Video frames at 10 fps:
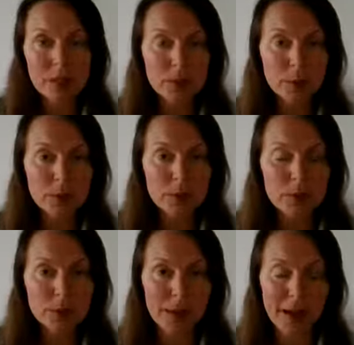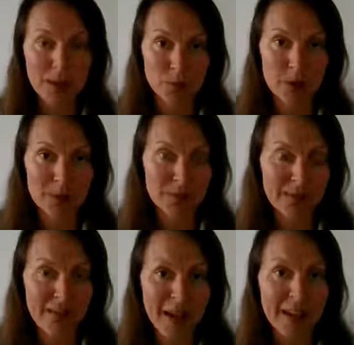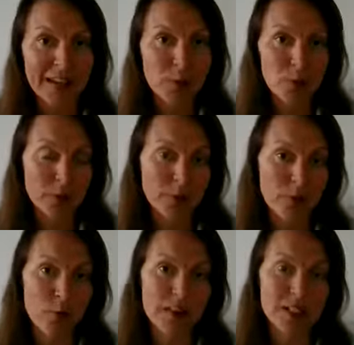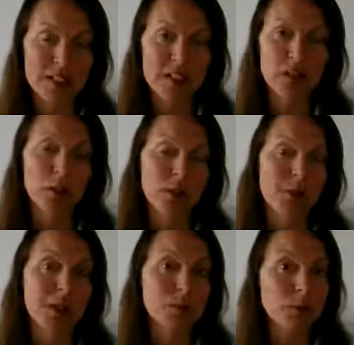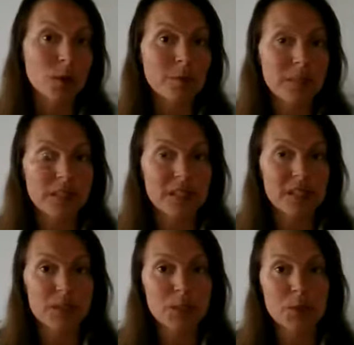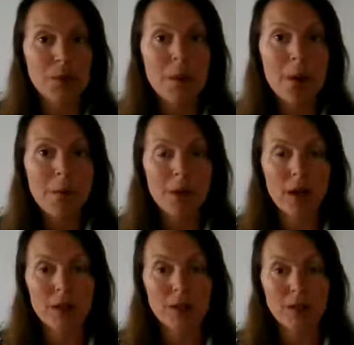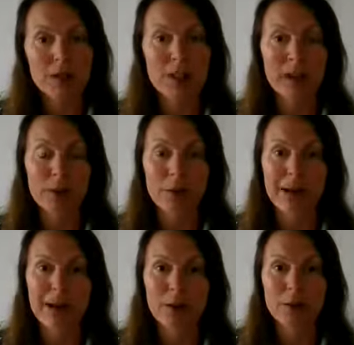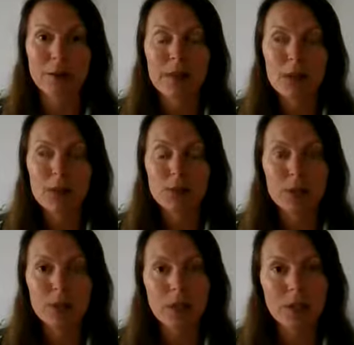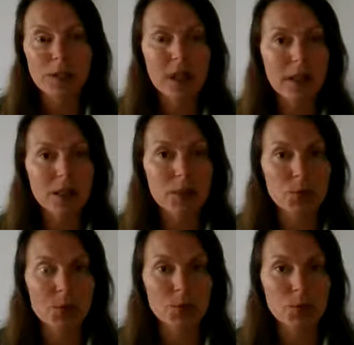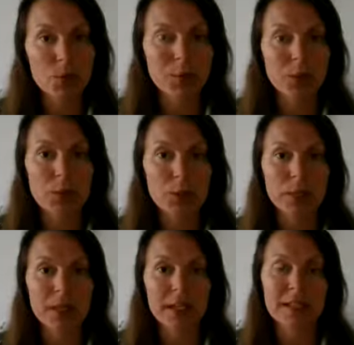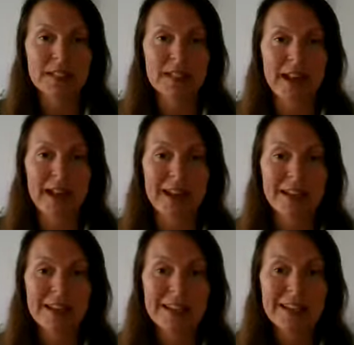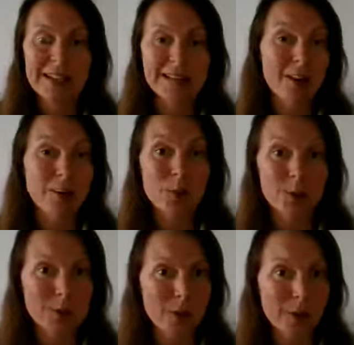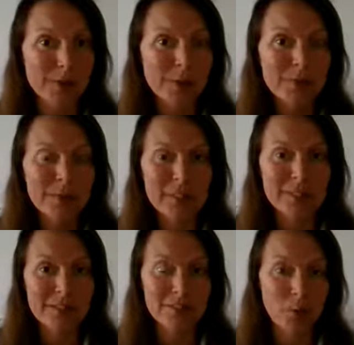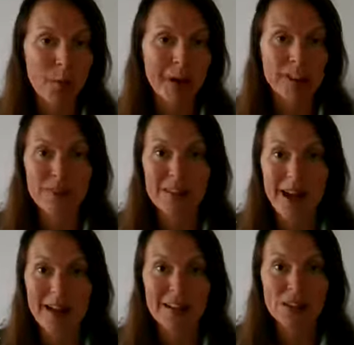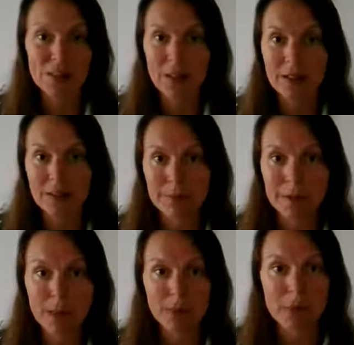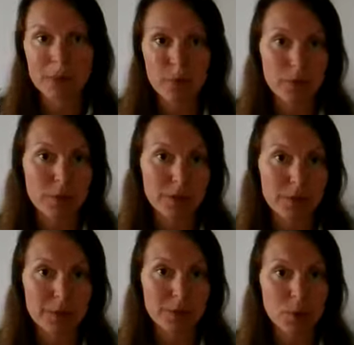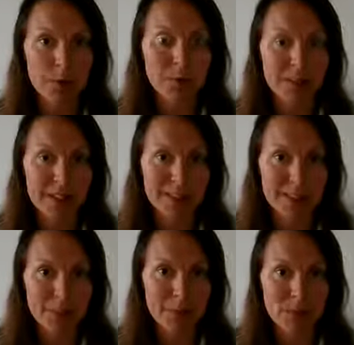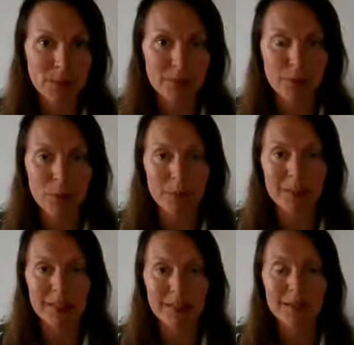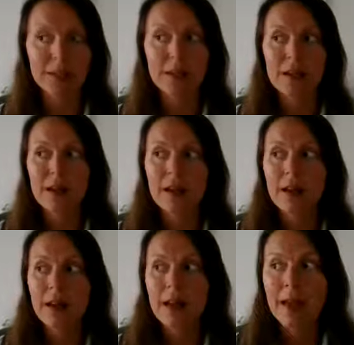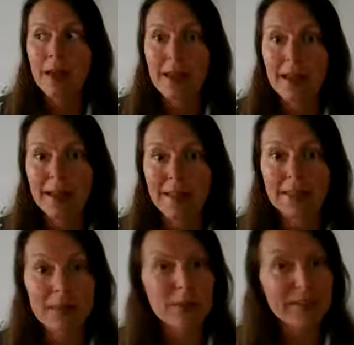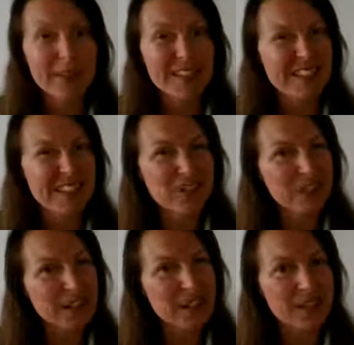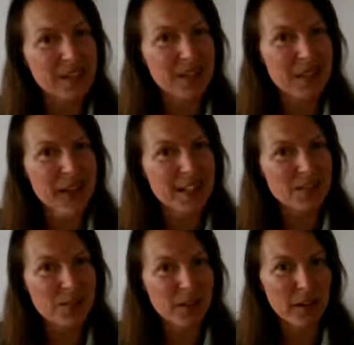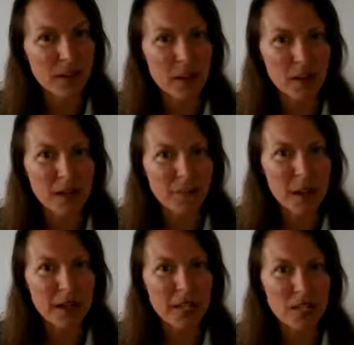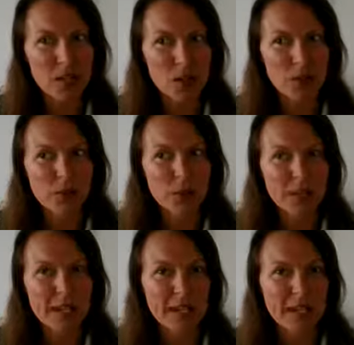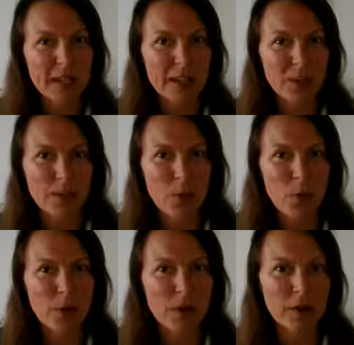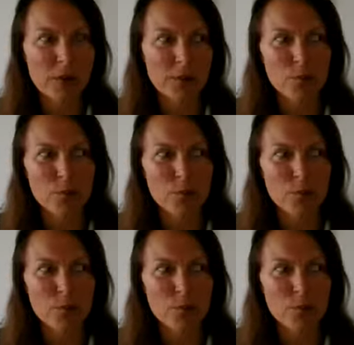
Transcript: in order to as well as fat in order for it to not only be absorbed into the tissues but also stay around so one challenge with absorbing turmeric is that it's hard to absorb it requires fat as well as some pepper in order to be absorbed unless it's specially formulated and the other thing is that it really doesn't last for very long in the body. So if you're taking it for